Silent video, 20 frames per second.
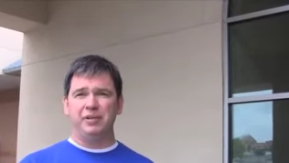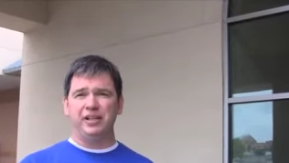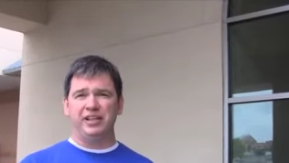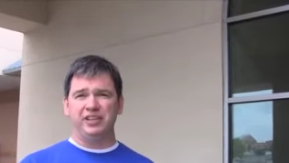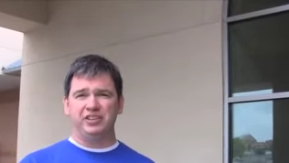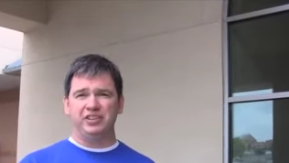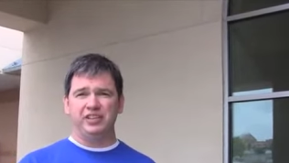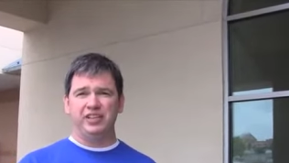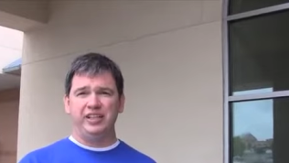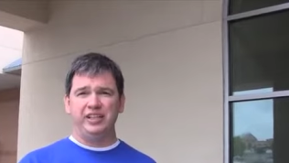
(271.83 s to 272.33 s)

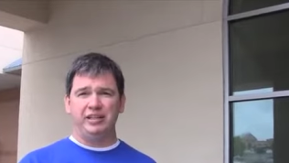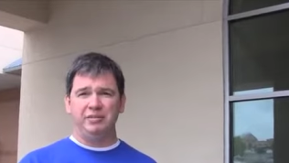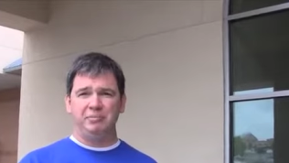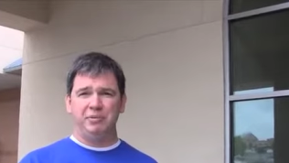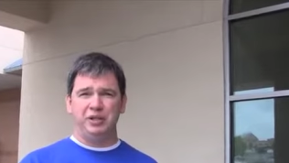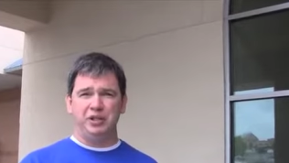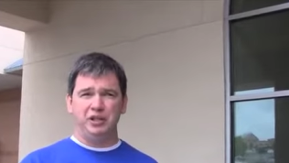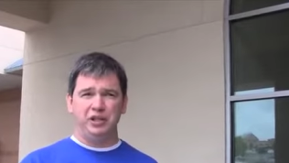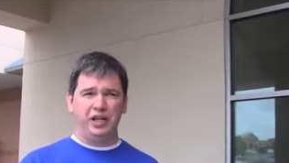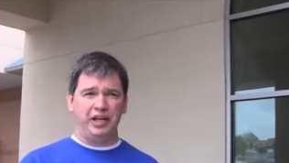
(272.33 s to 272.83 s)
biggest need,
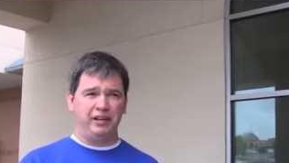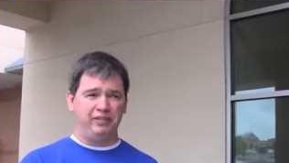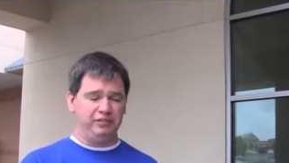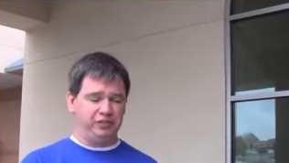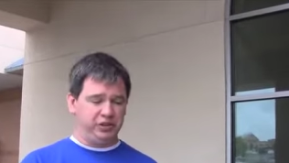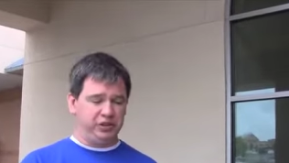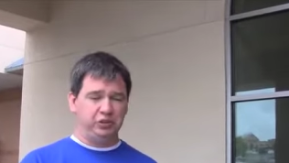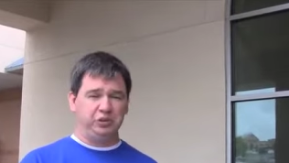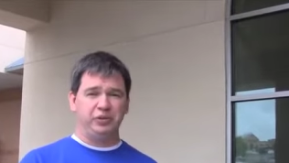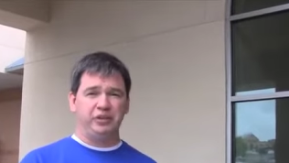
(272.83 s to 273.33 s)
but you
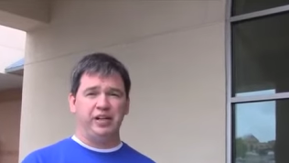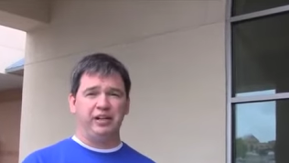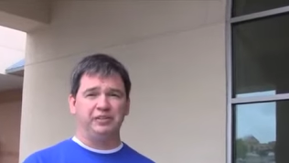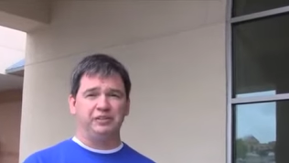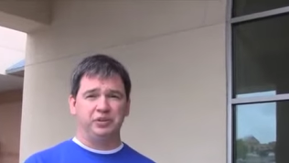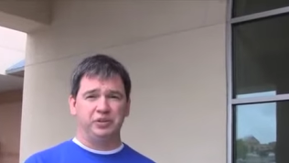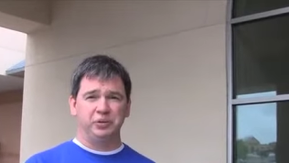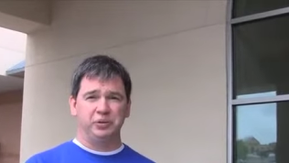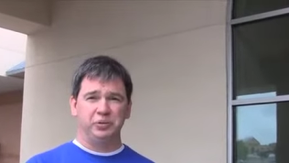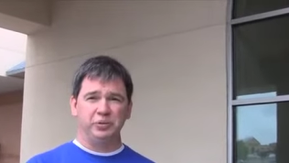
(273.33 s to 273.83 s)
have children out
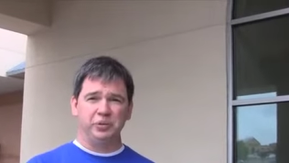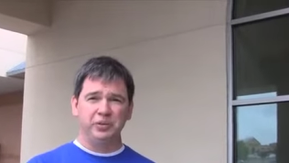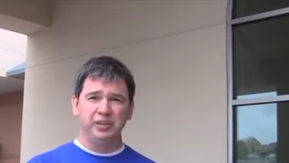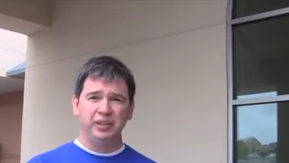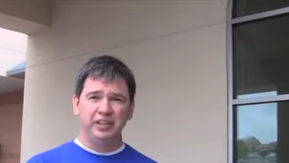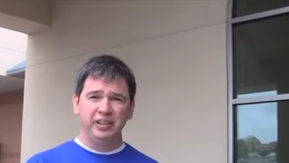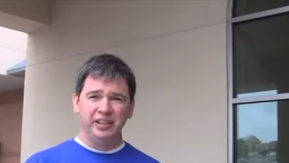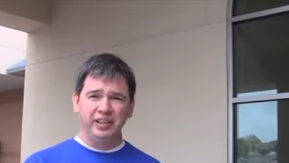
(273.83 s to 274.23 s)
of school.